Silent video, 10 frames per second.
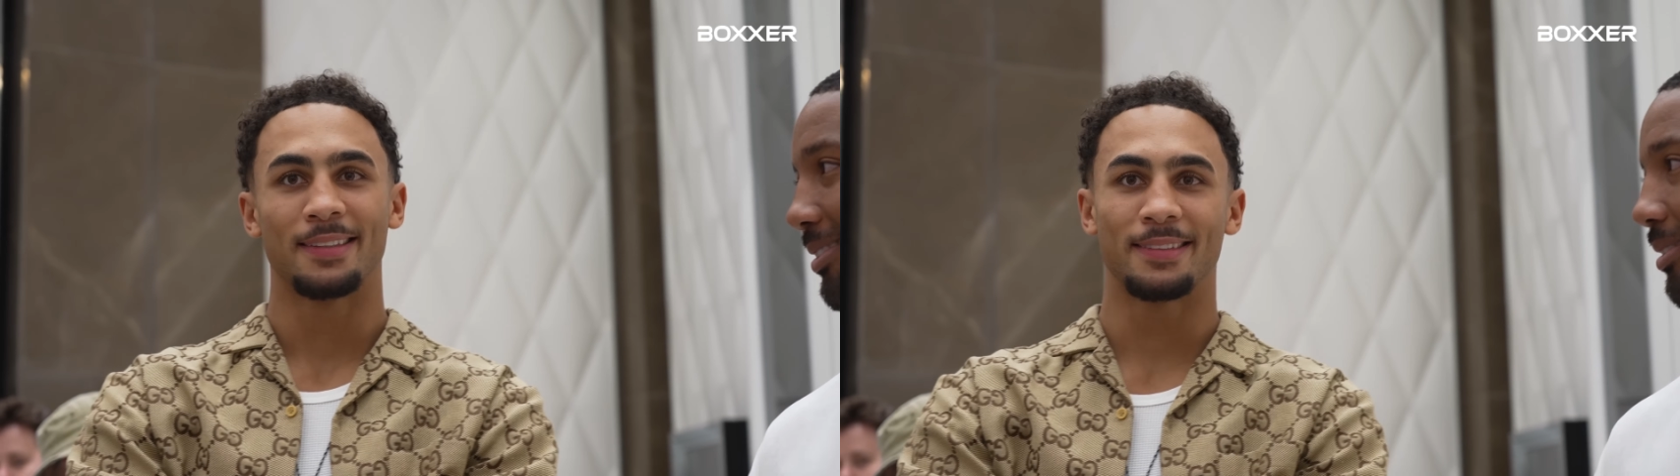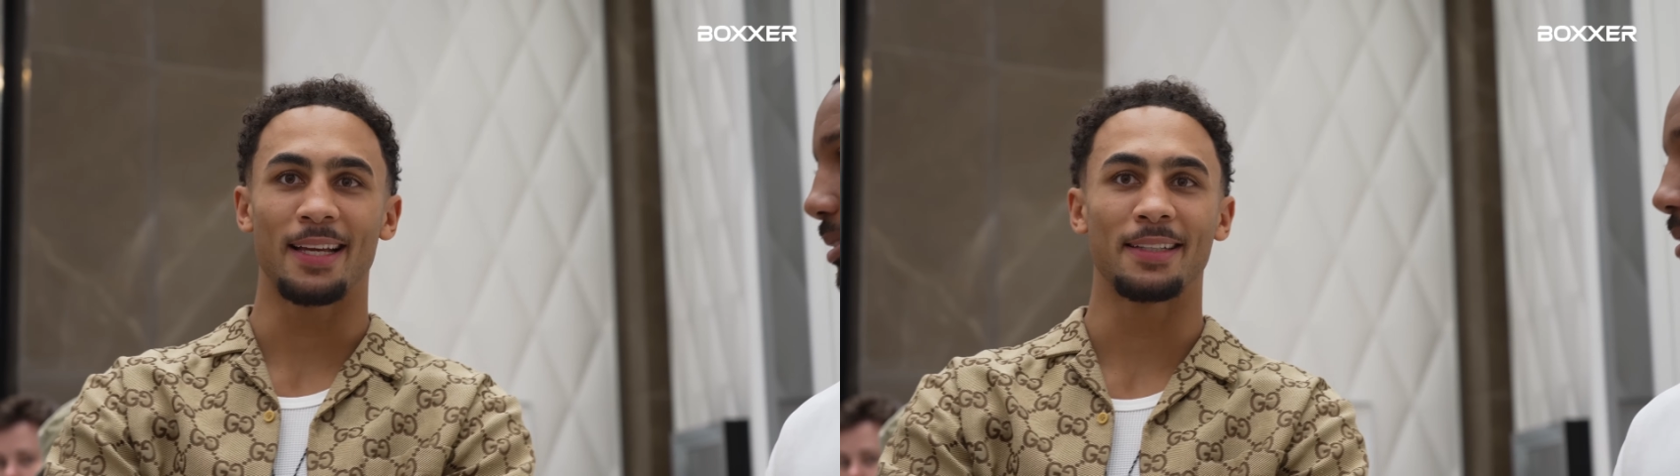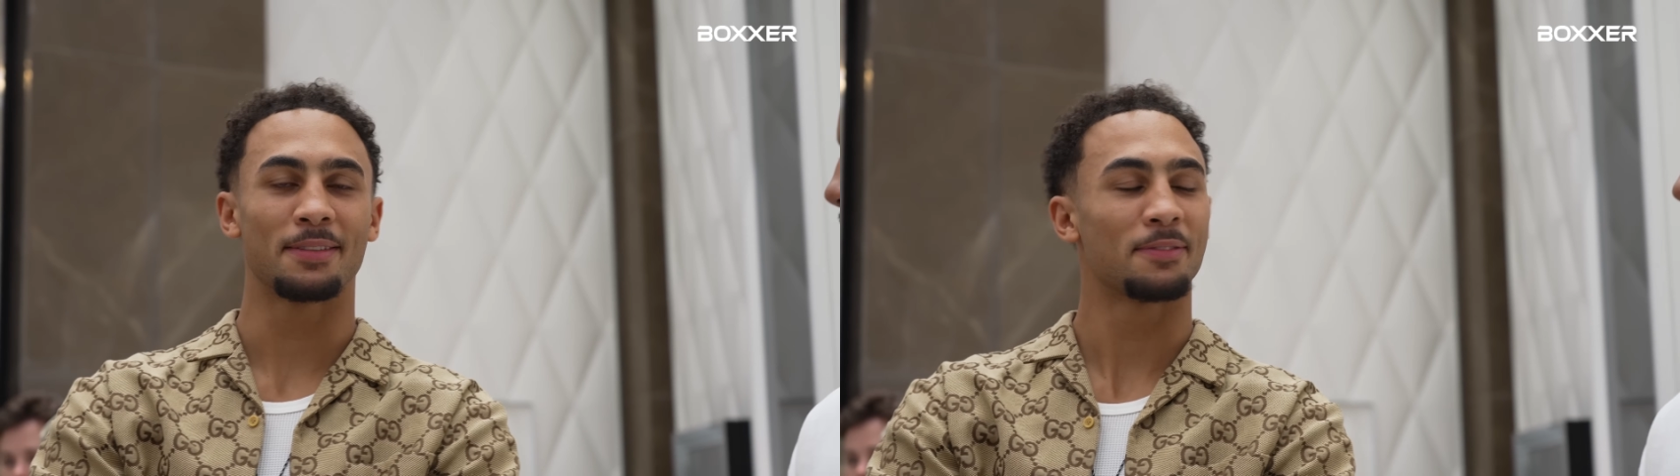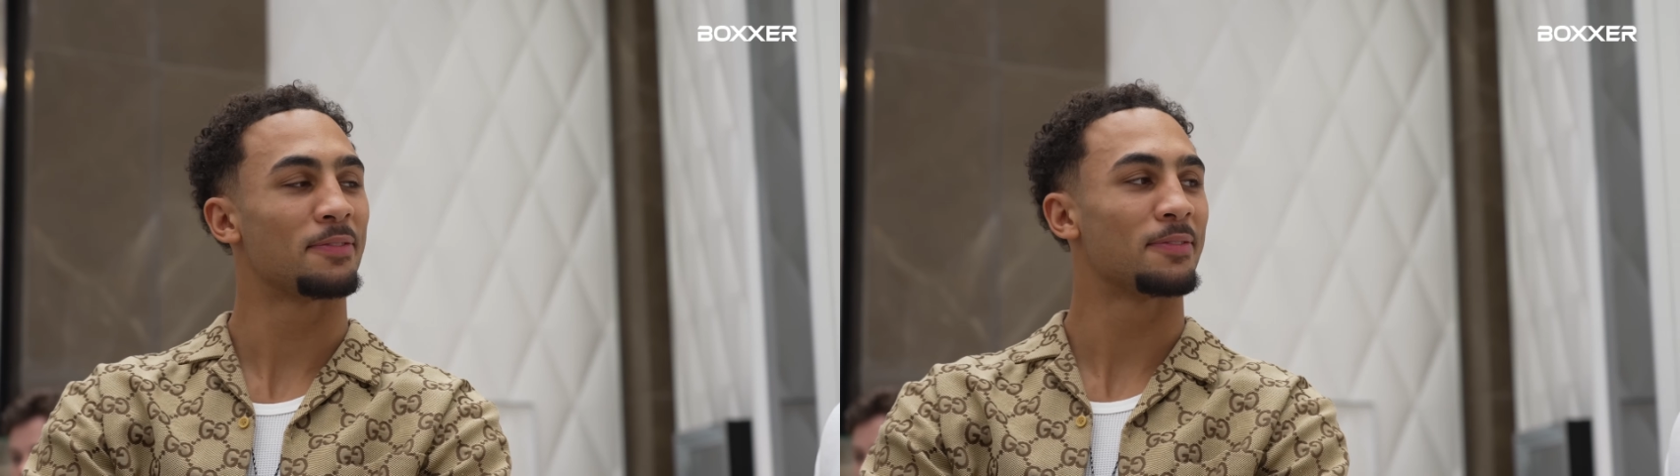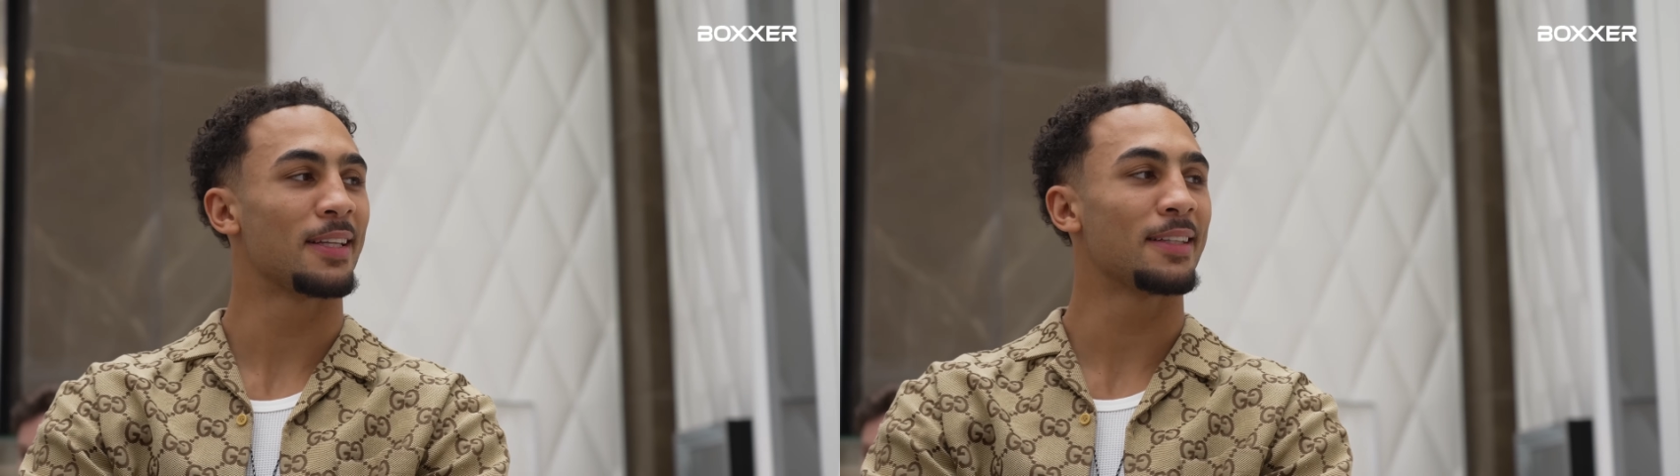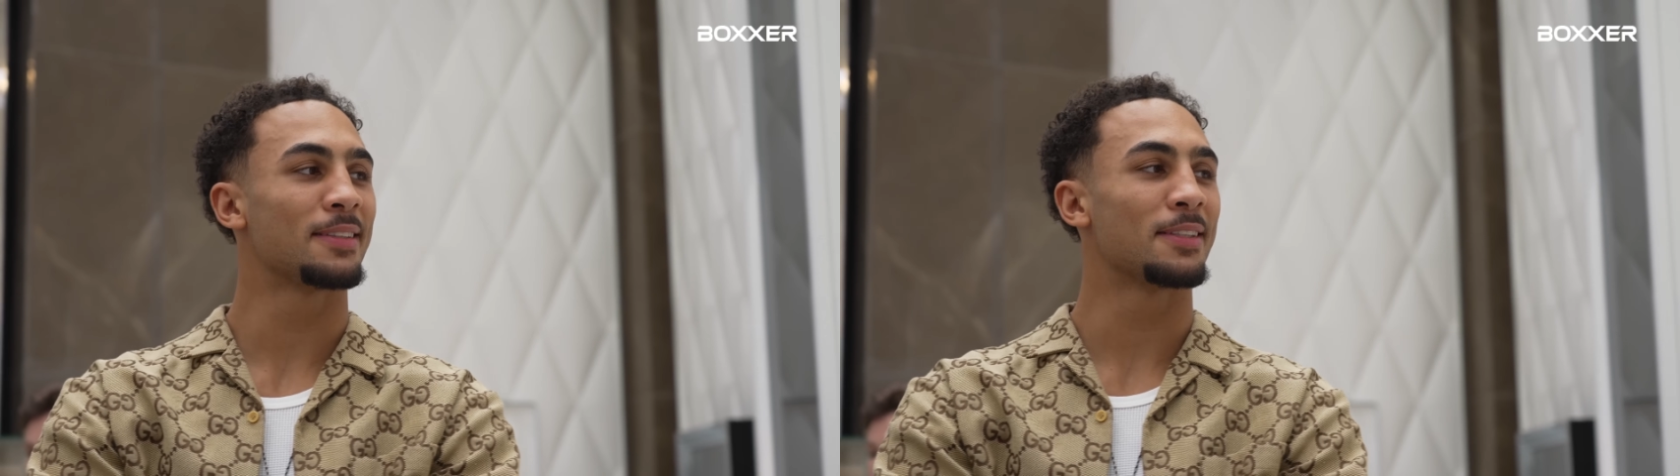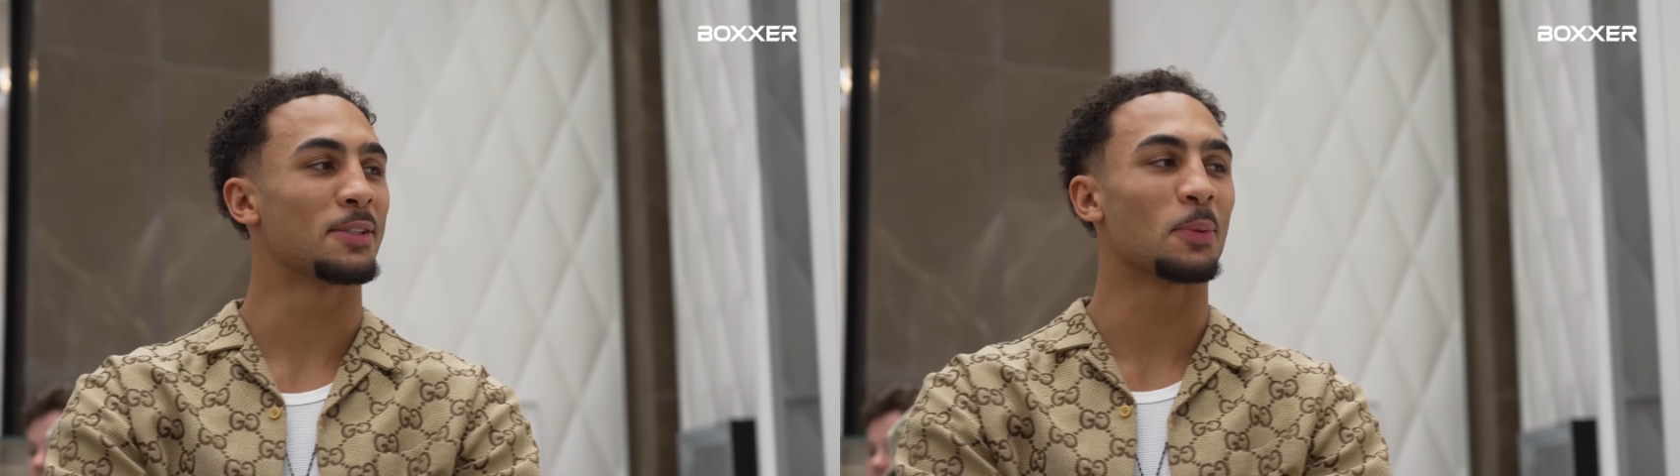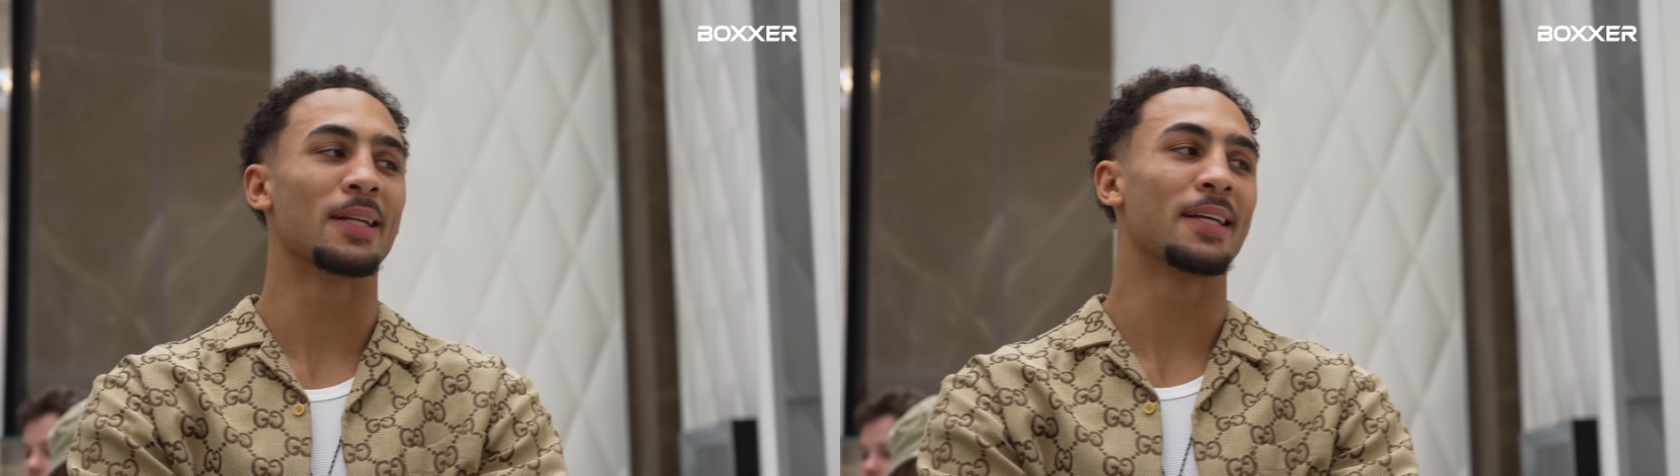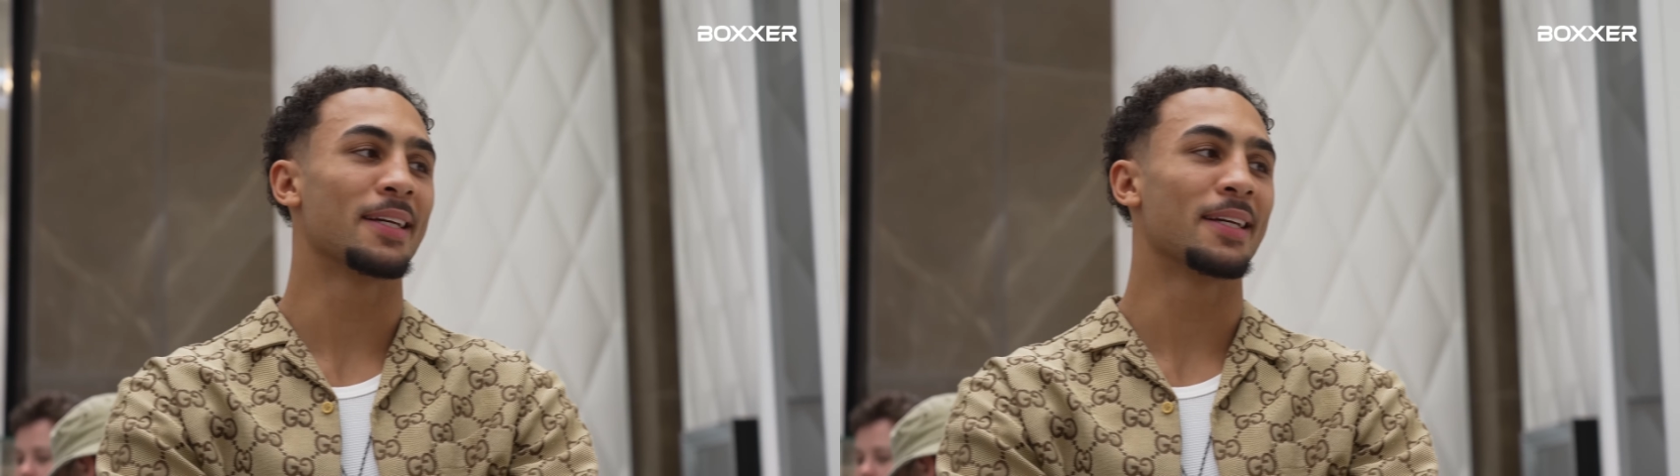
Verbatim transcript: 10 to 20,